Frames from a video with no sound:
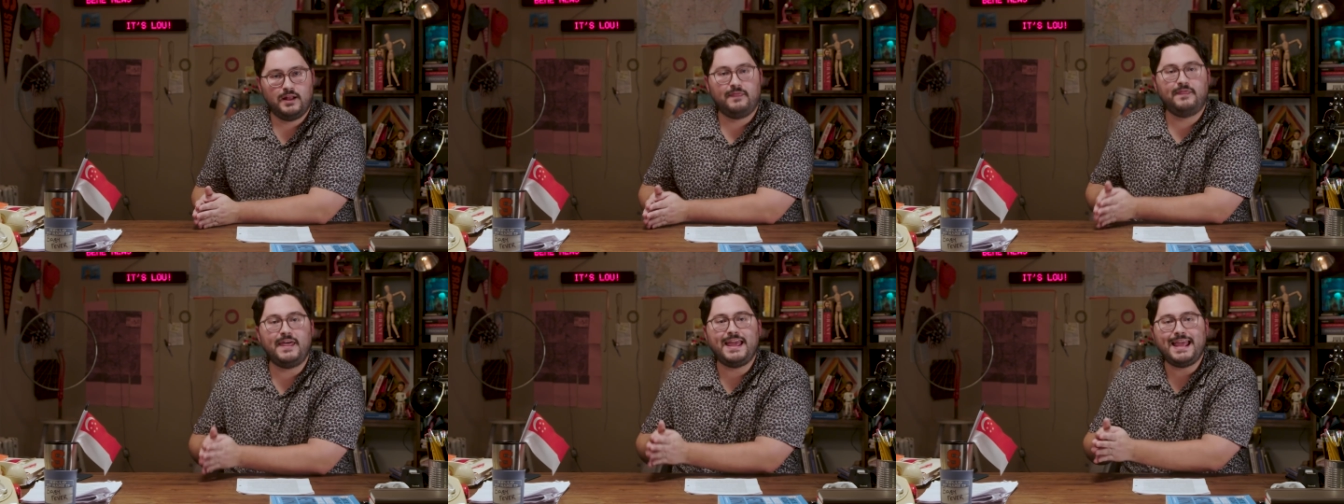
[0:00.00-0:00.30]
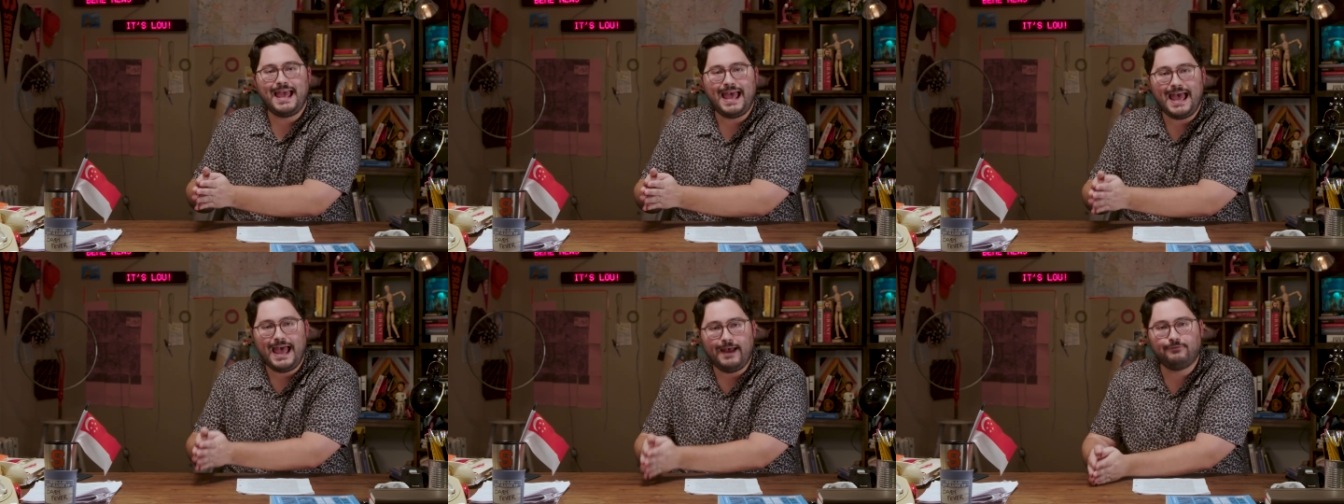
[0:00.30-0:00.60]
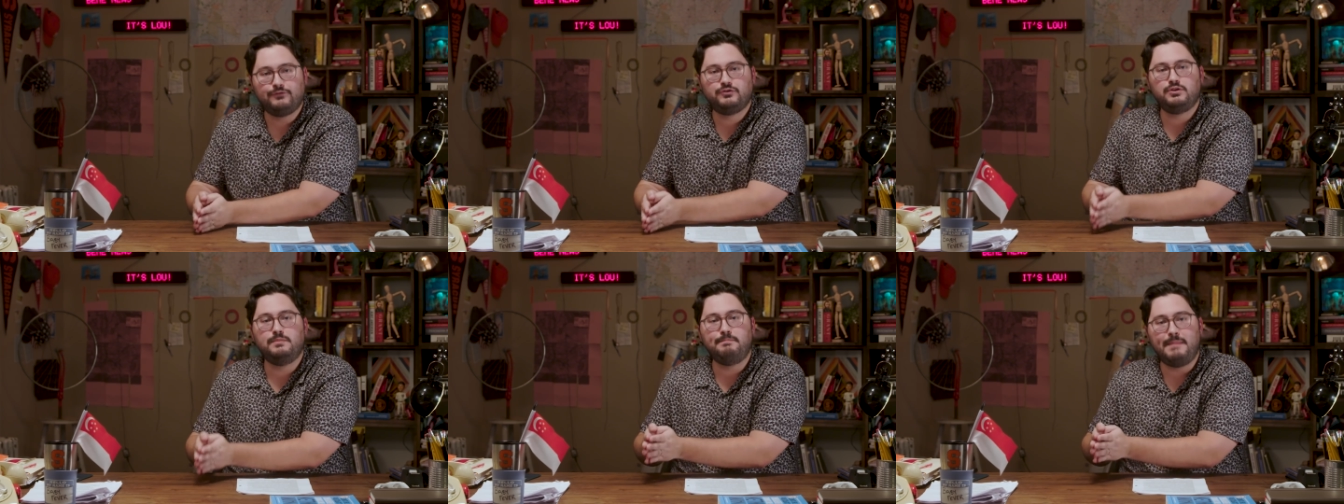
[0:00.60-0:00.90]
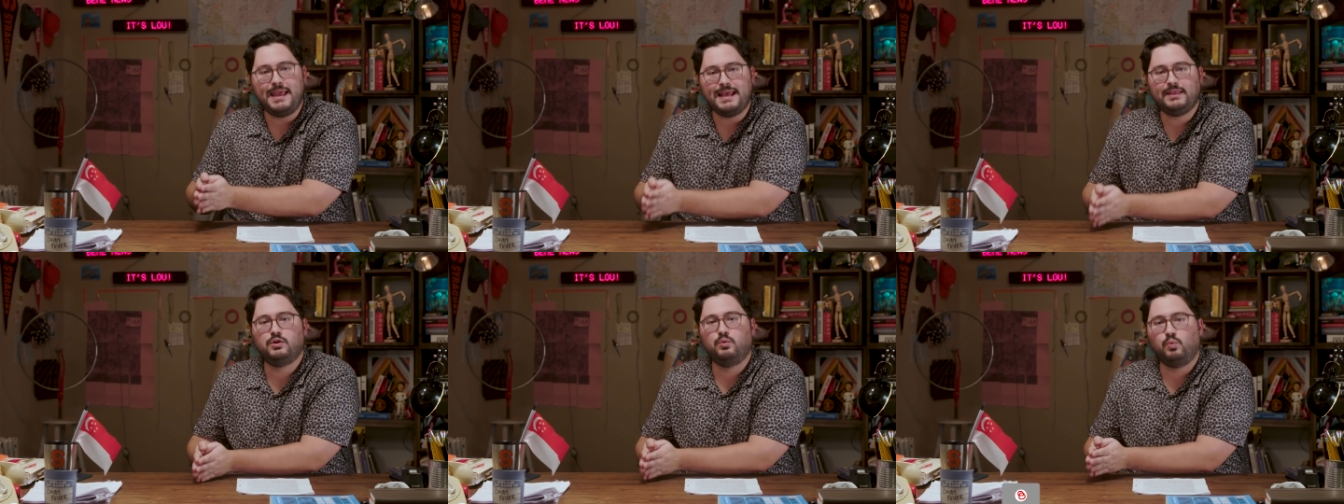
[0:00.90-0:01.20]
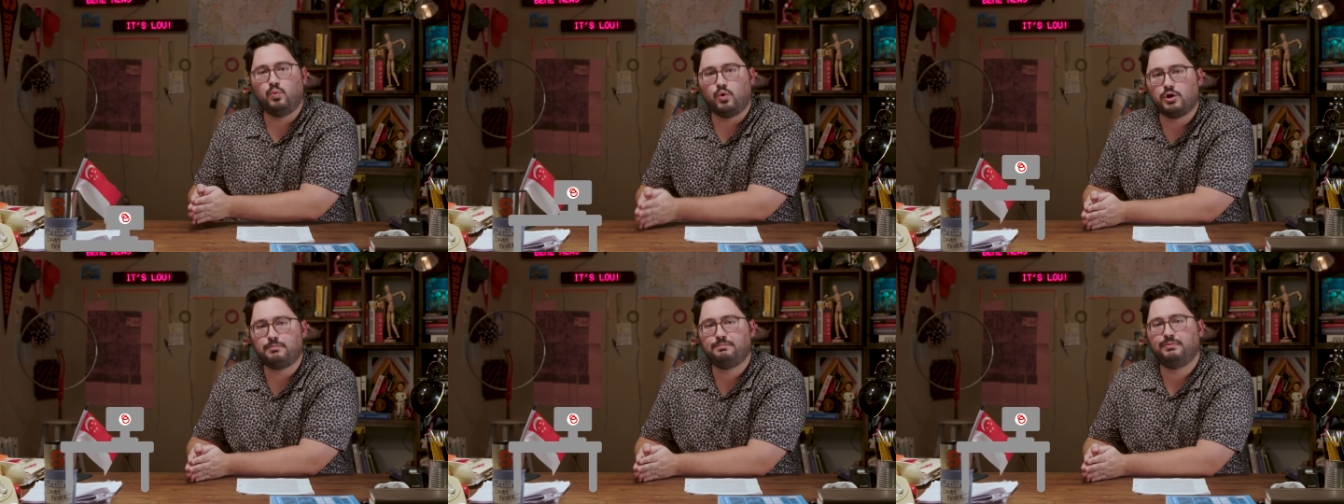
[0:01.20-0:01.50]
they have to make the
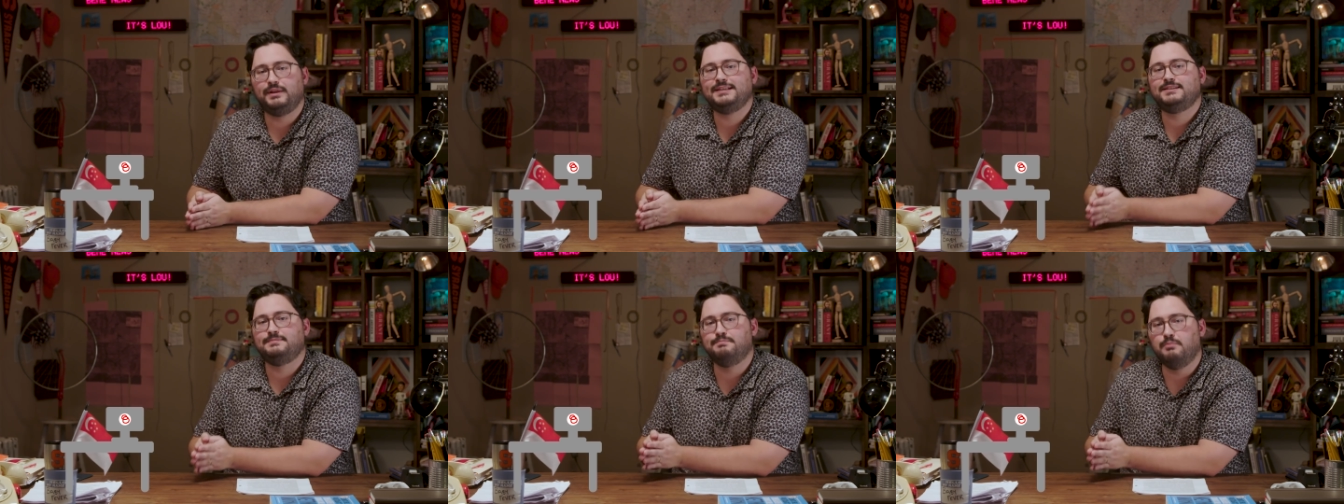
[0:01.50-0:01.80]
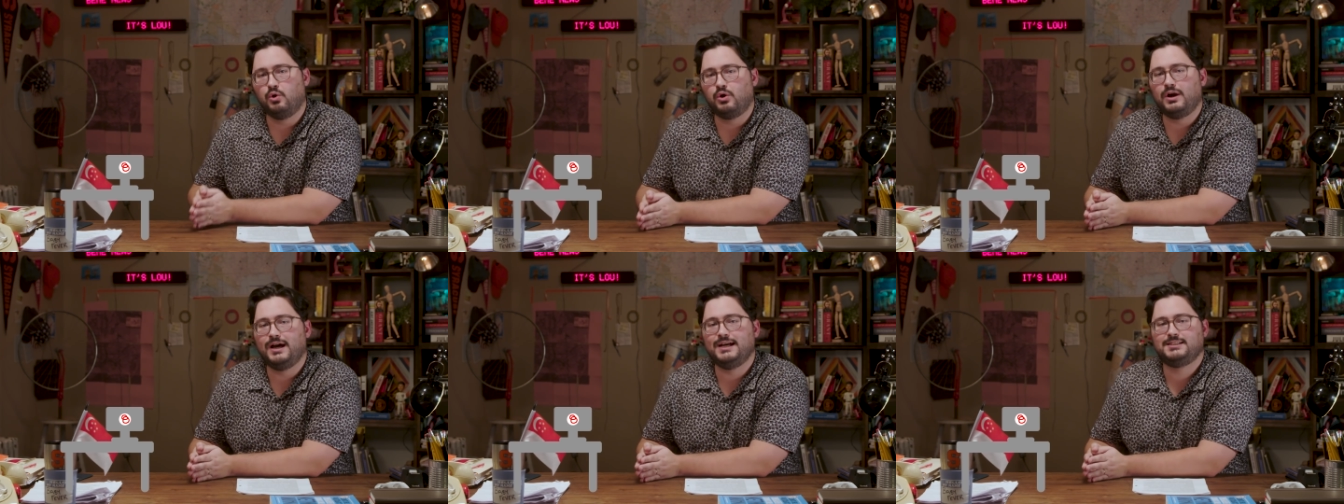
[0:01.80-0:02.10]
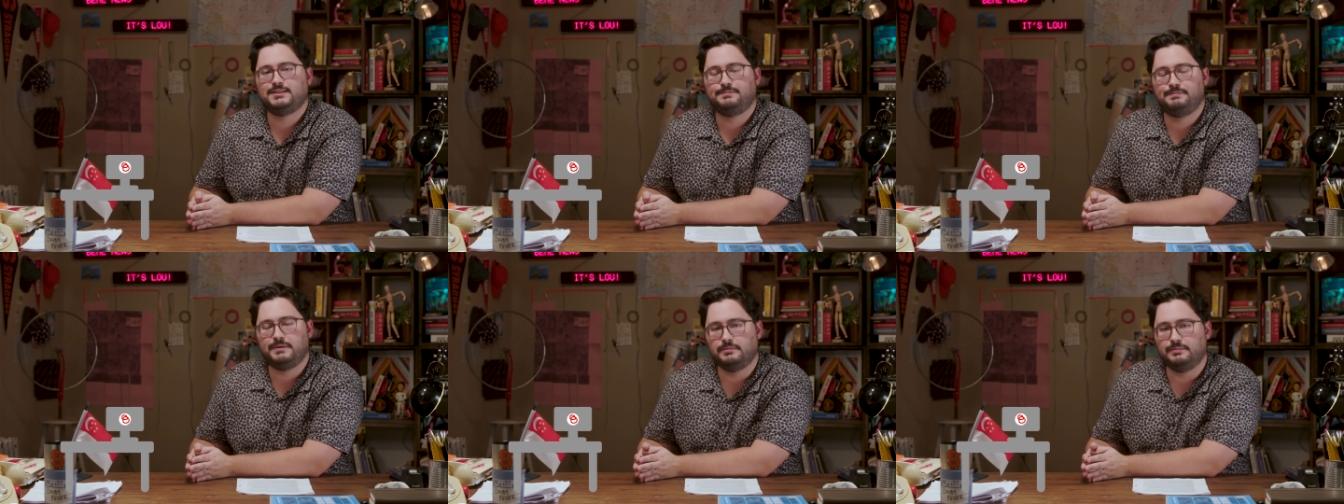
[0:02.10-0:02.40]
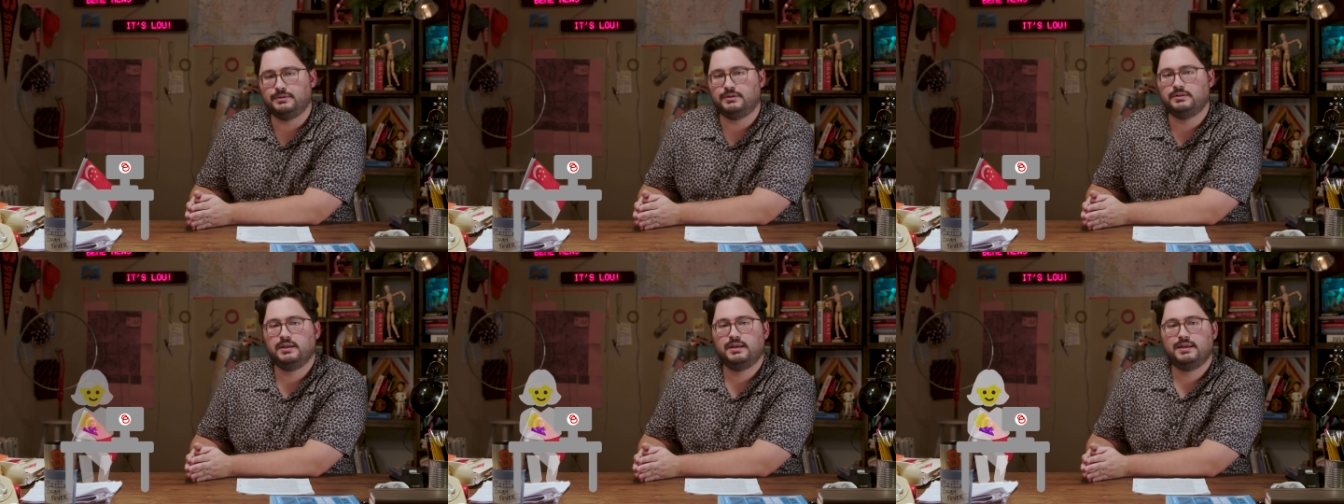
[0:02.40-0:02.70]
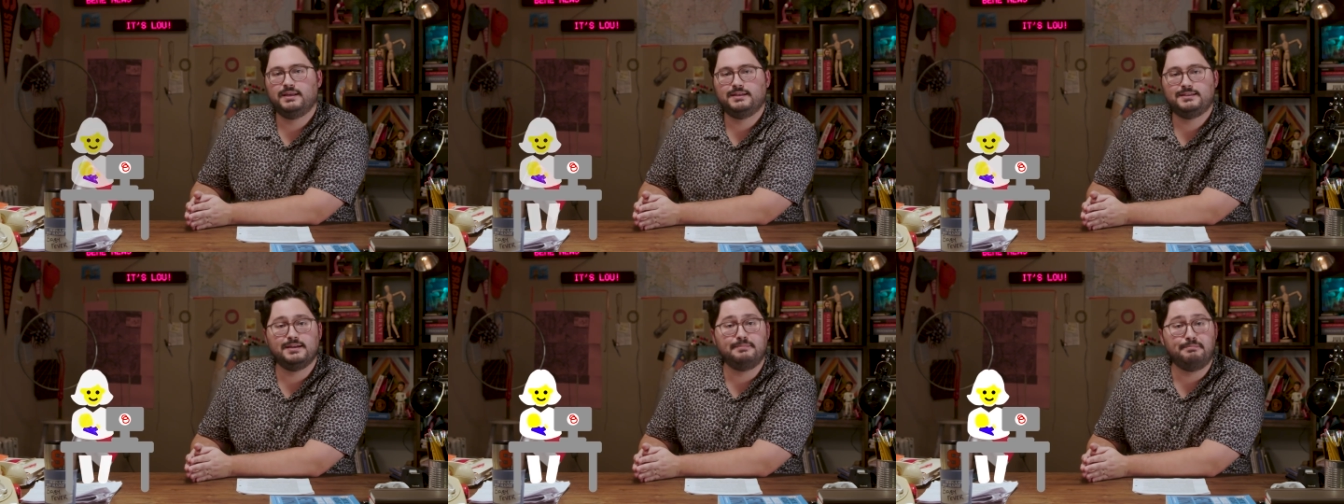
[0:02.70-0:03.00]
workplace more hospitable
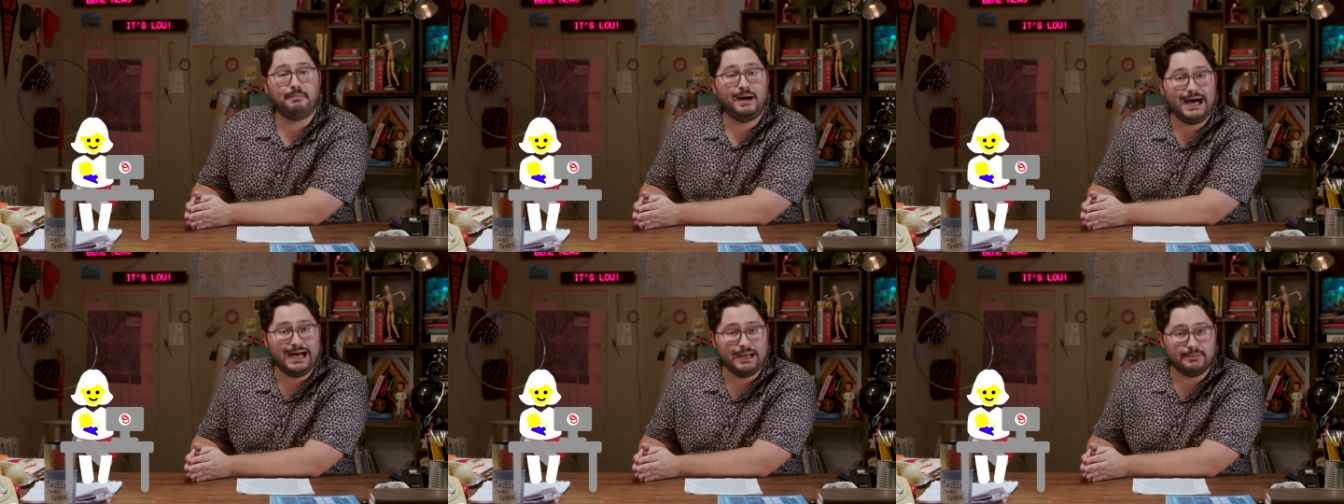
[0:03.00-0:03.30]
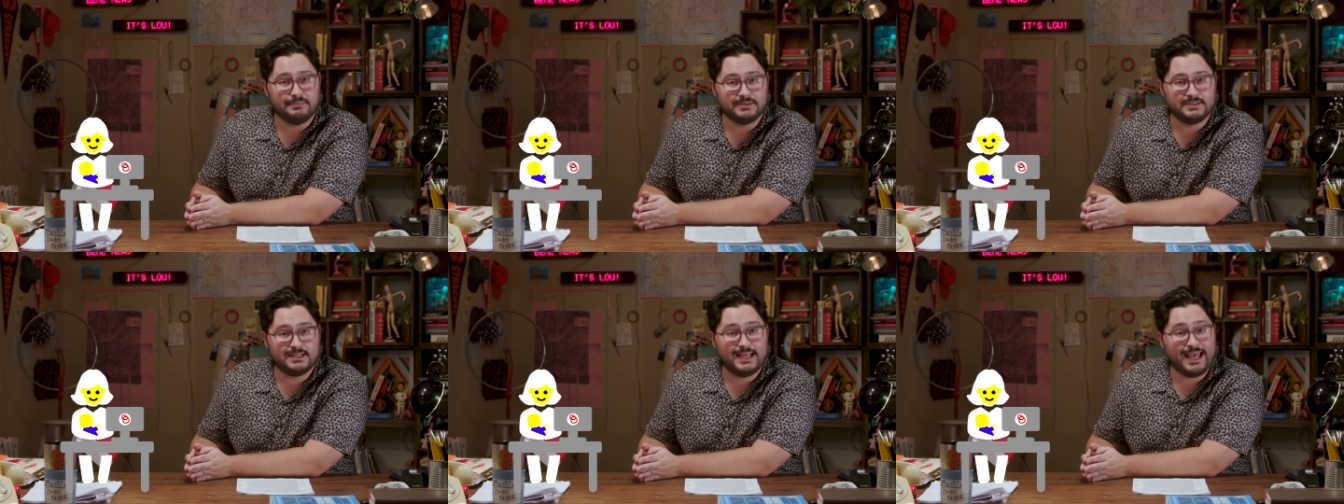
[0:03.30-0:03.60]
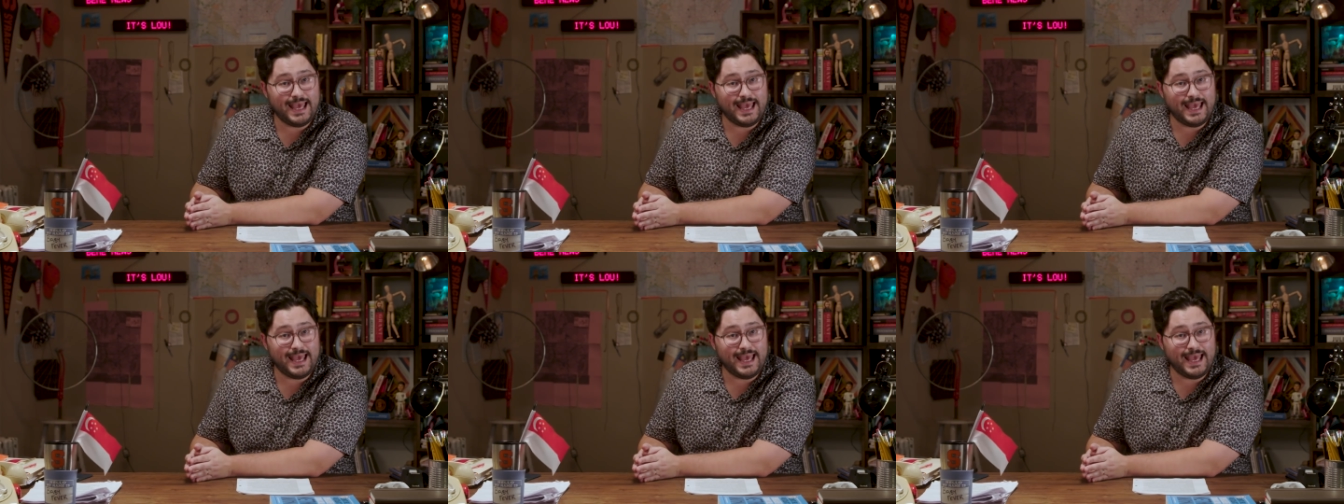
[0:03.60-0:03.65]
to moms.